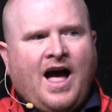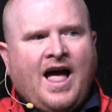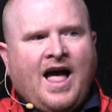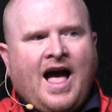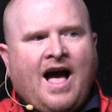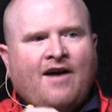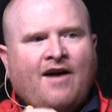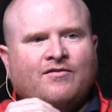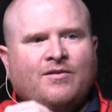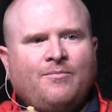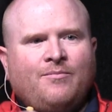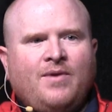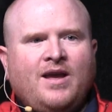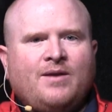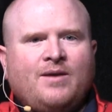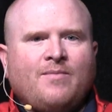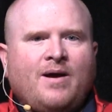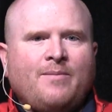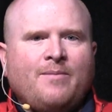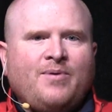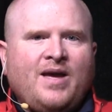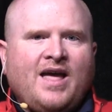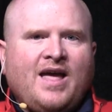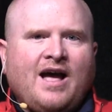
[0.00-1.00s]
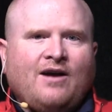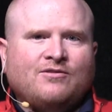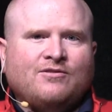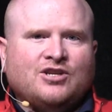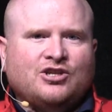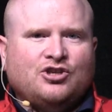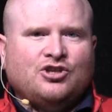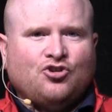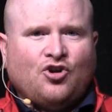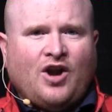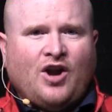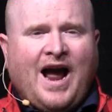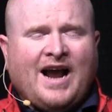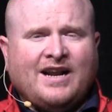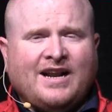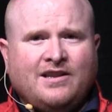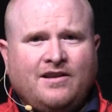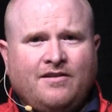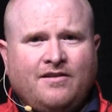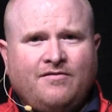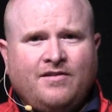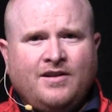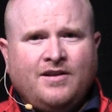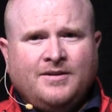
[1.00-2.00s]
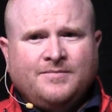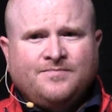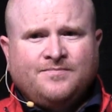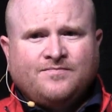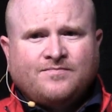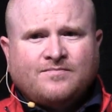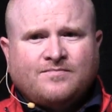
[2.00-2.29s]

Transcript: I have to make my payouts attractive.